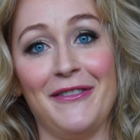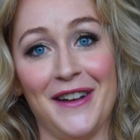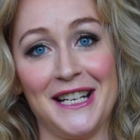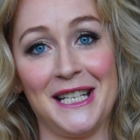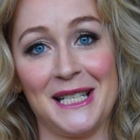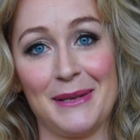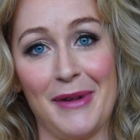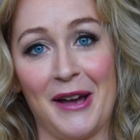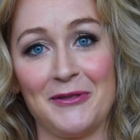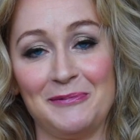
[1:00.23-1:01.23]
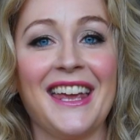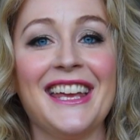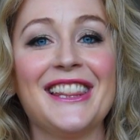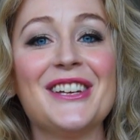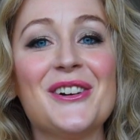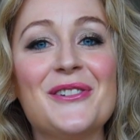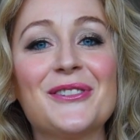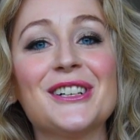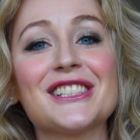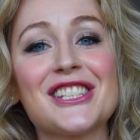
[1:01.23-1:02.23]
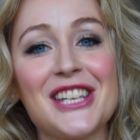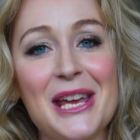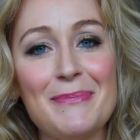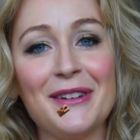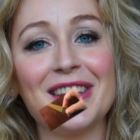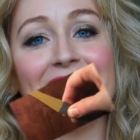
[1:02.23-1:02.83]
findings about. The overall shape of the